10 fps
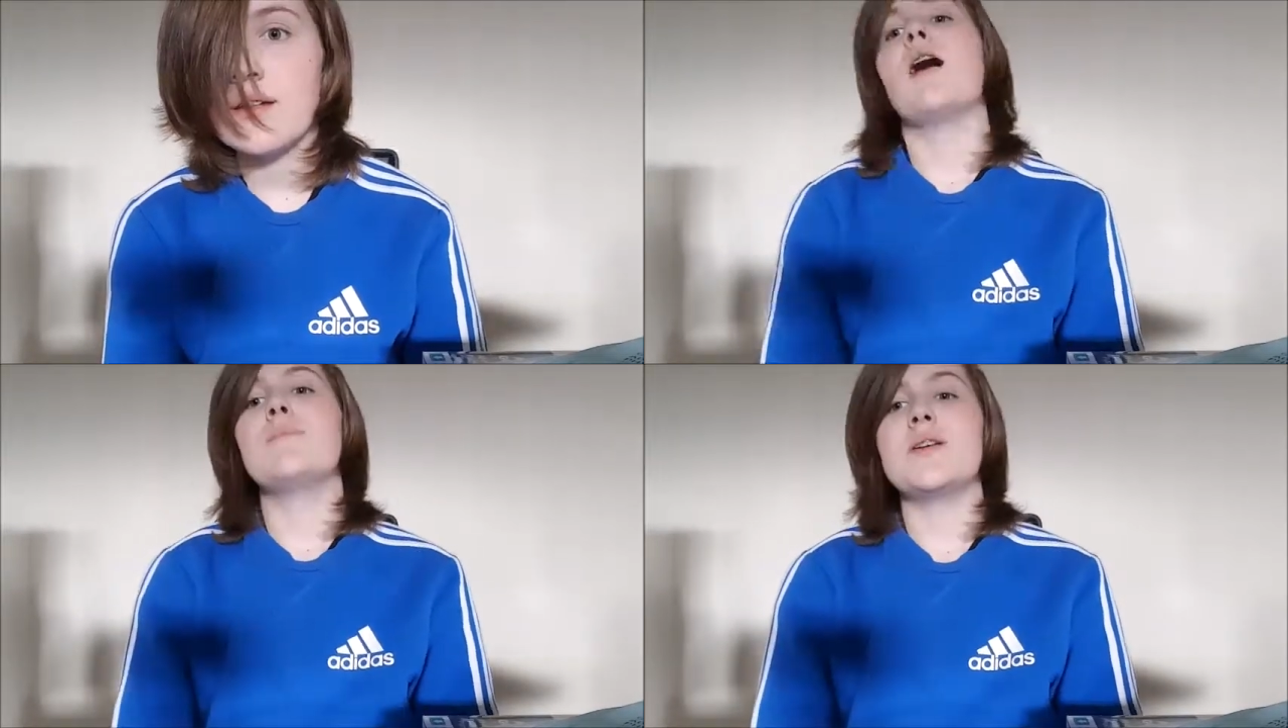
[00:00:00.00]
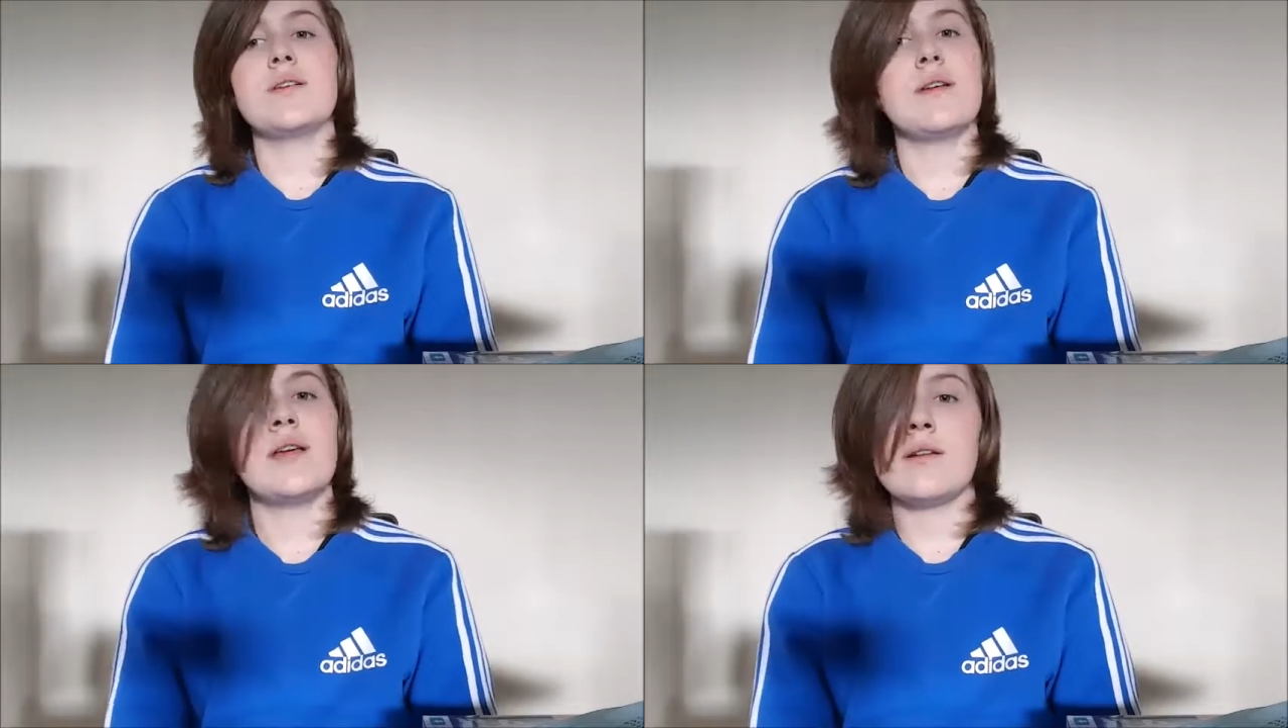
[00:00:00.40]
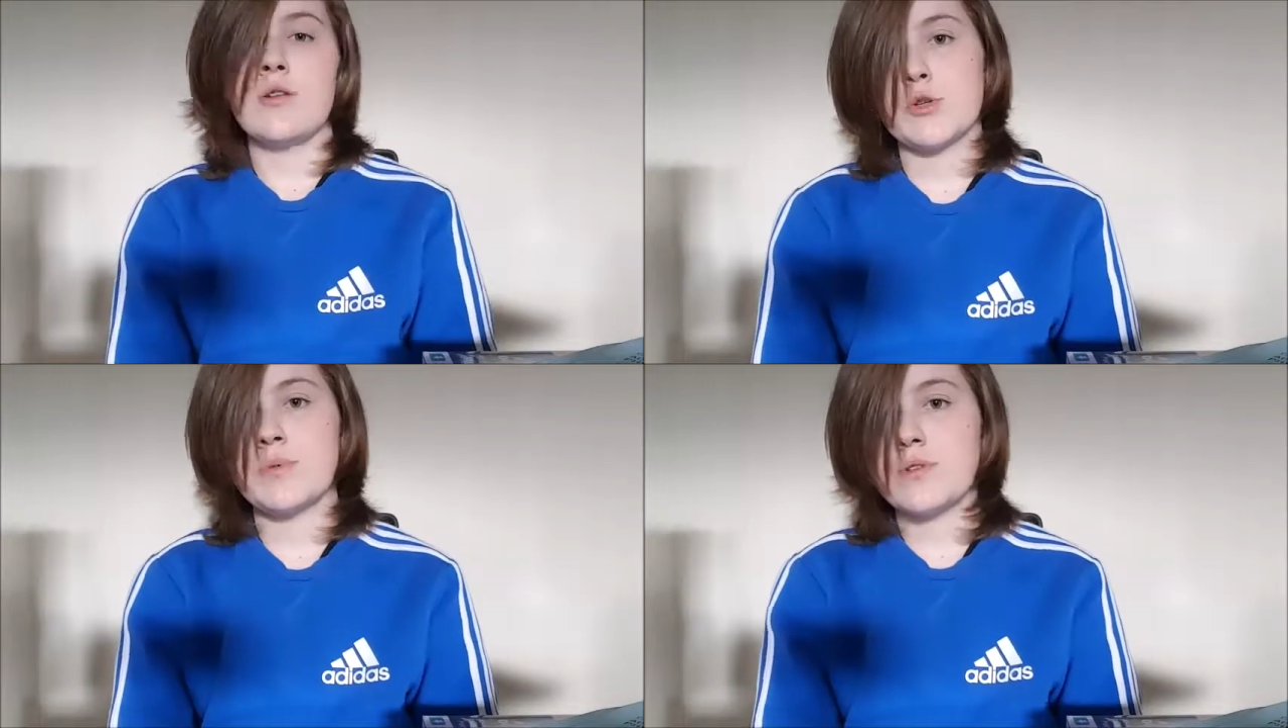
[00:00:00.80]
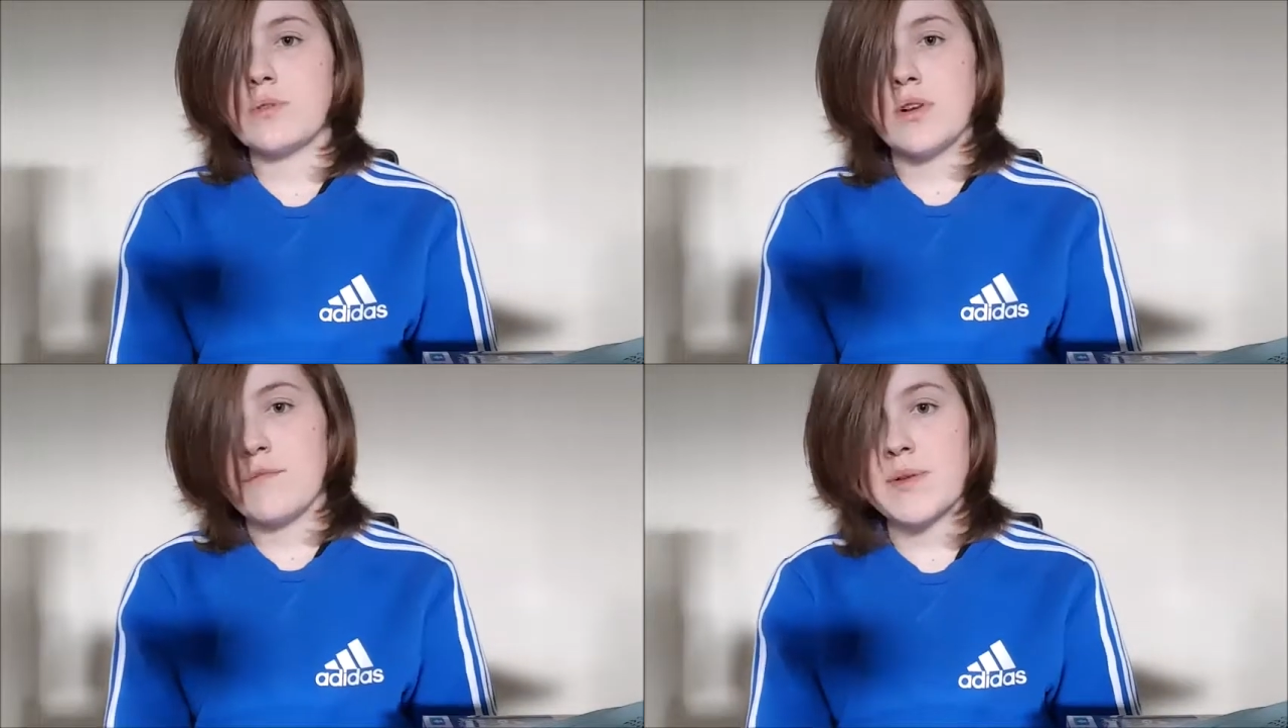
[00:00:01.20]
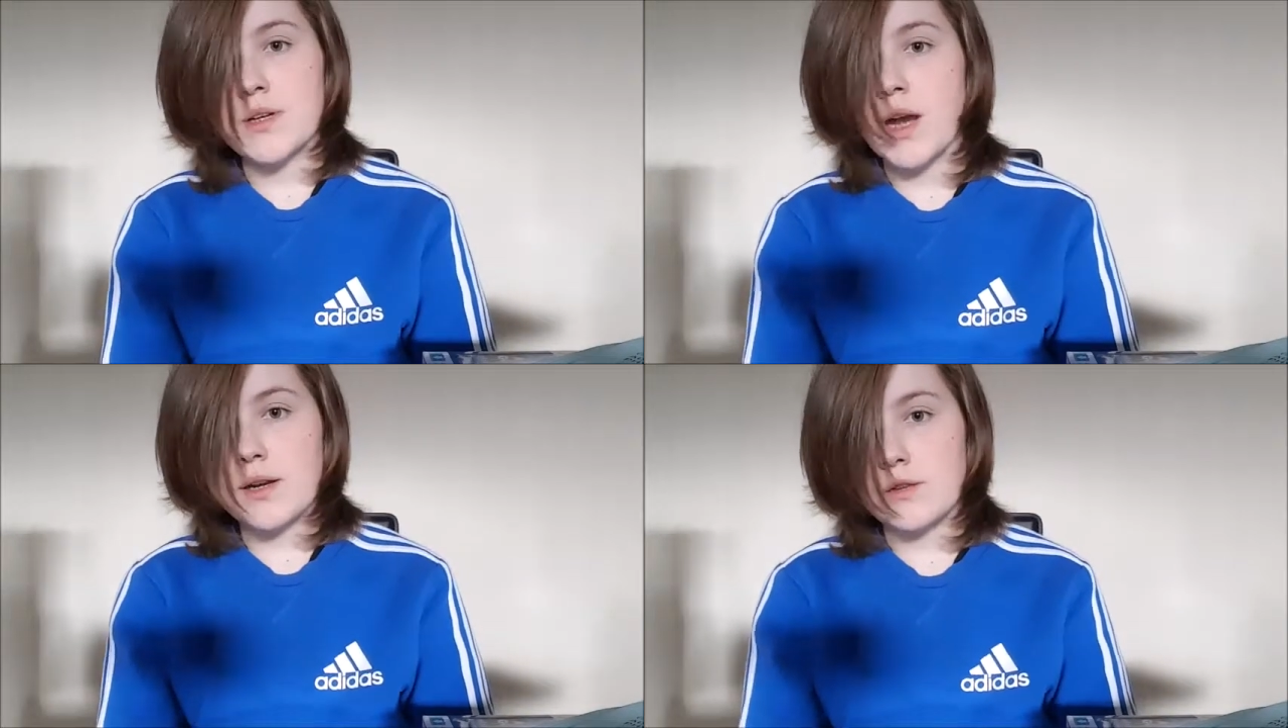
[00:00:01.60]
I've been in hospital and I've been
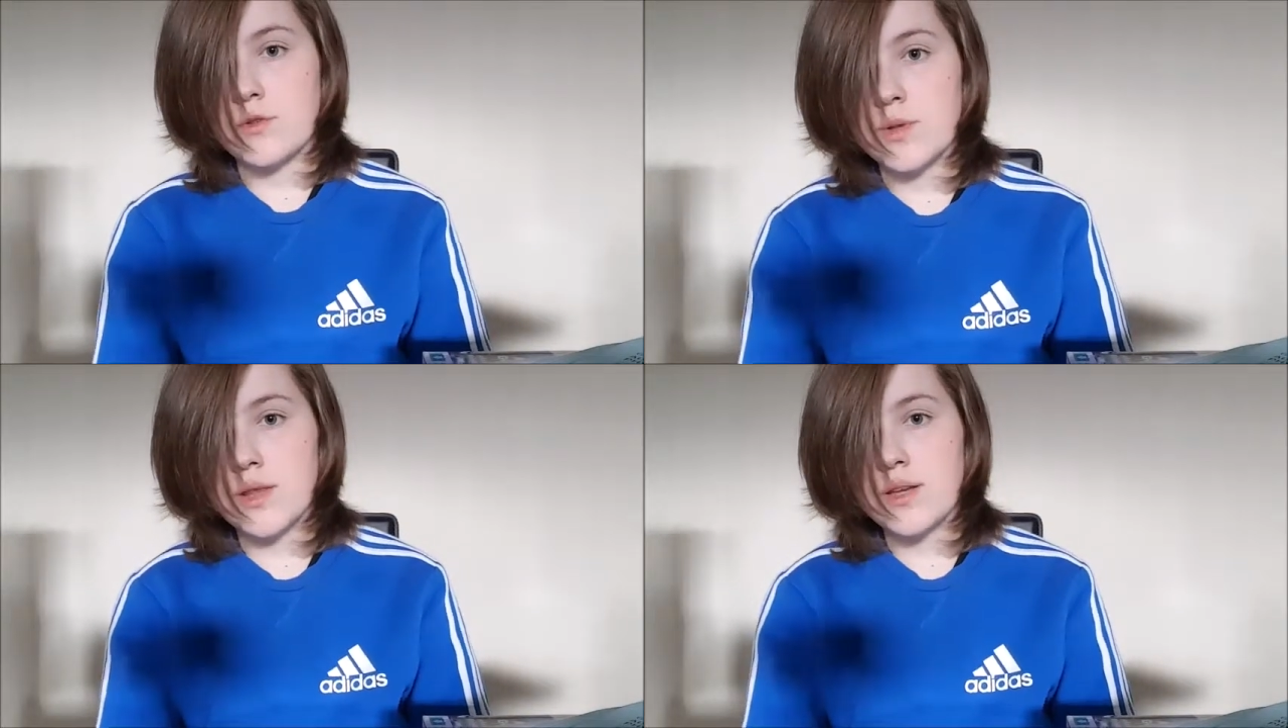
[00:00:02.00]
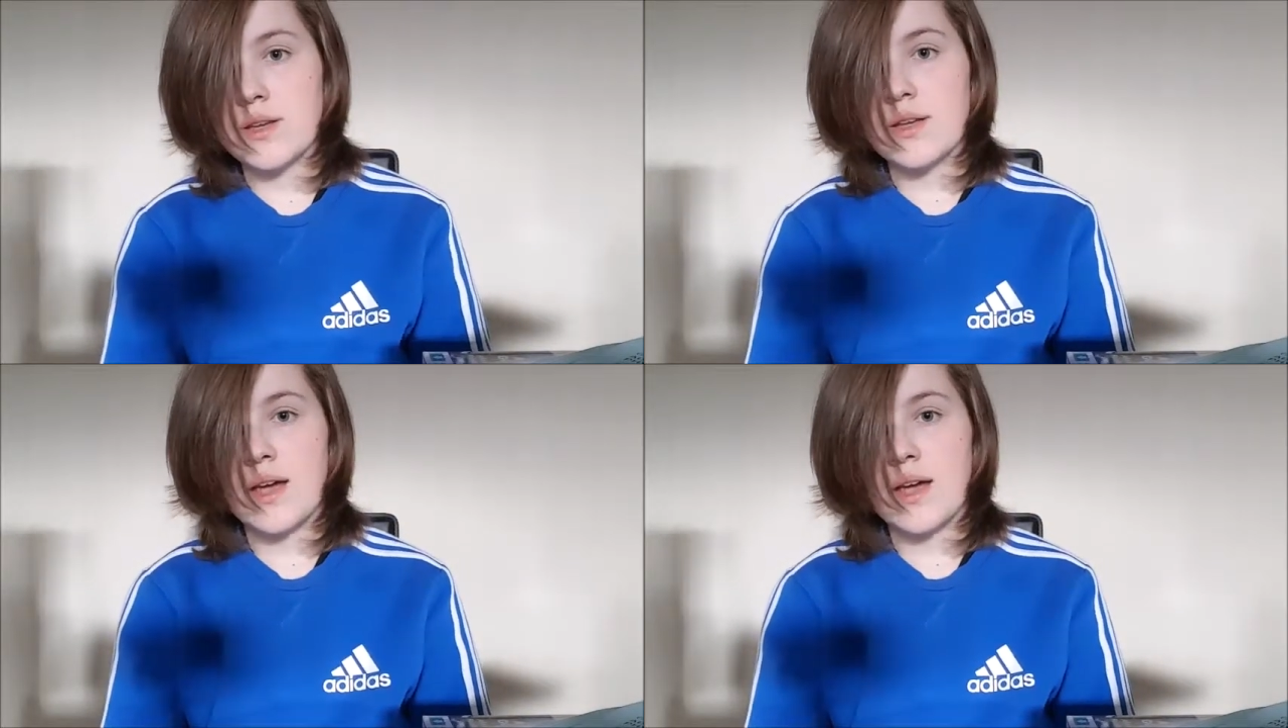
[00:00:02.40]
diagnosed with it,